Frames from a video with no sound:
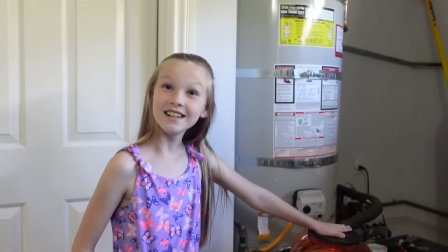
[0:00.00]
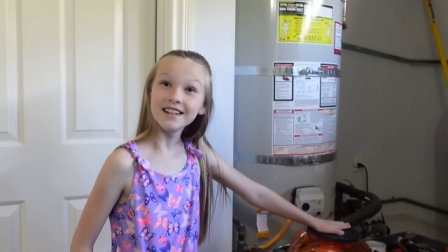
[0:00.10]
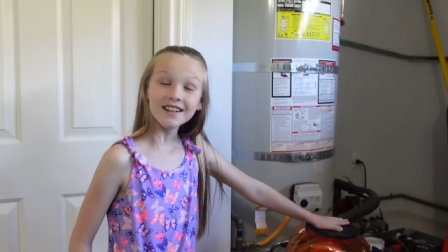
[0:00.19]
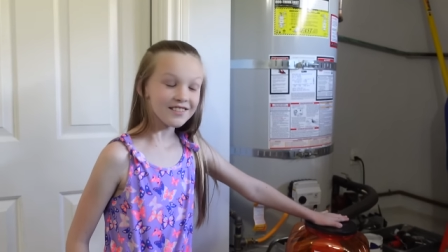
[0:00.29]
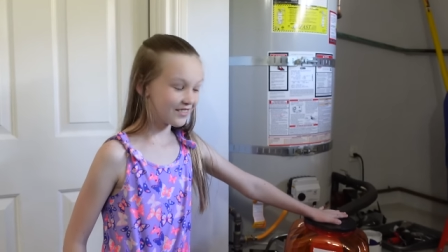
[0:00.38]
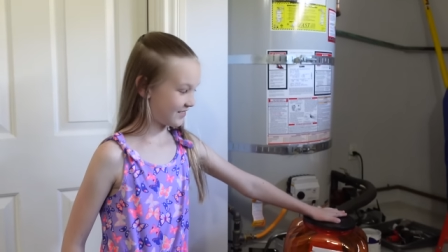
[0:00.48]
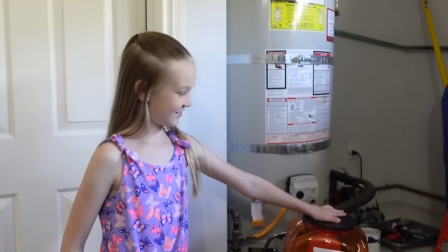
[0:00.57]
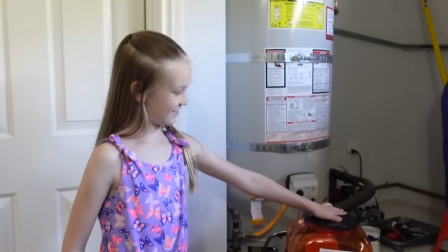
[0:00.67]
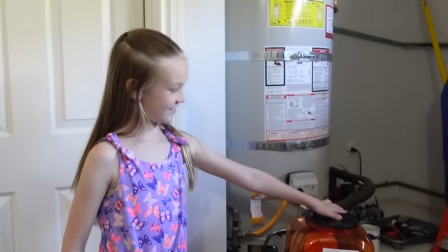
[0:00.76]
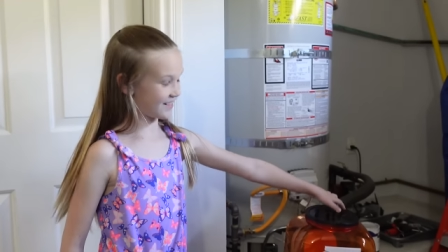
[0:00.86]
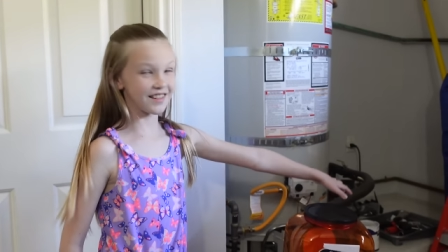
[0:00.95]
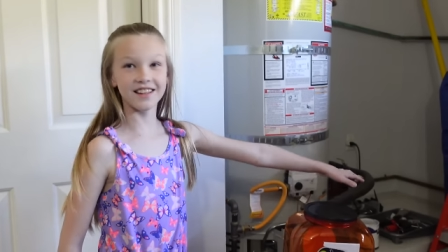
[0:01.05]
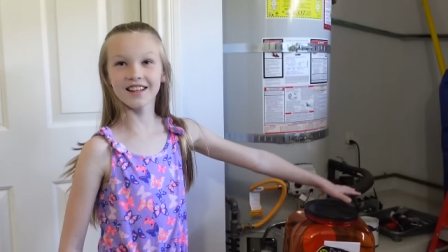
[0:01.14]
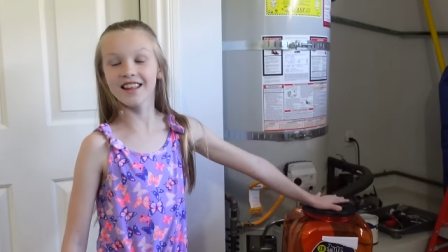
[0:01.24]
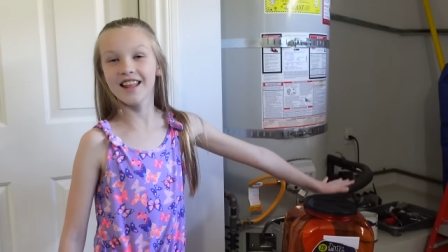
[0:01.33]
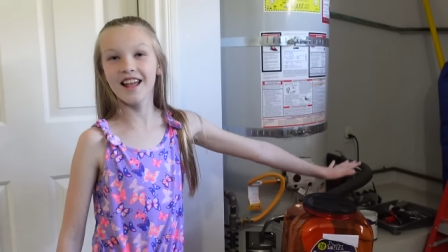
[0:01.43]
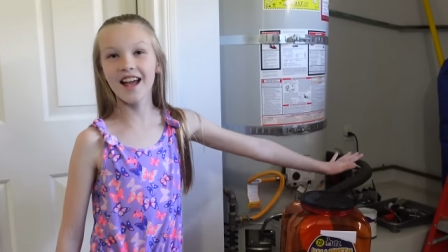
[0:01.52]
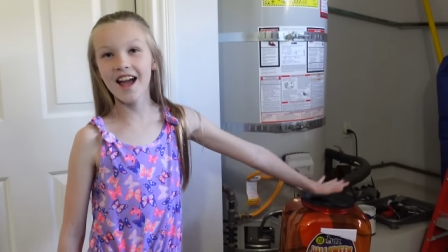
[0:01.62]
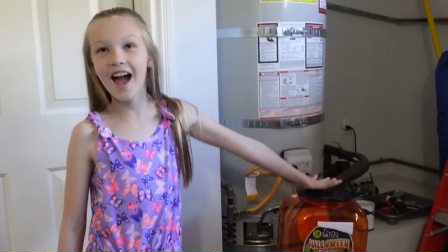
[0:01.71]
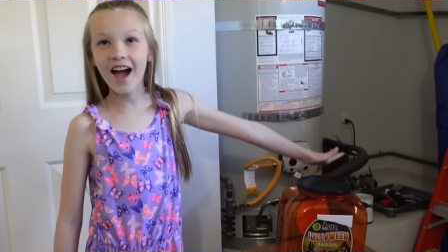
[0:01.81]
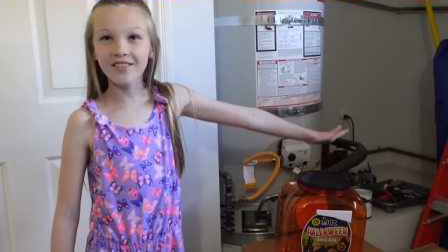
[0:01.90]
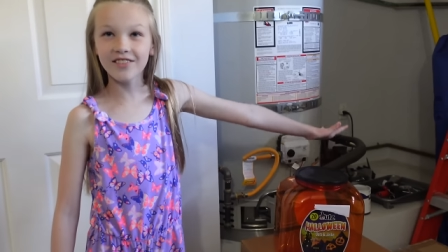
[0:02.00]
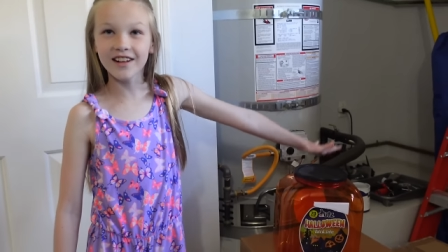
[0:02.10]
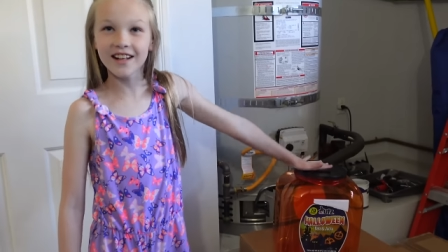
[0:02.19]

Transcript: for the clear bowl. Yeah. But I told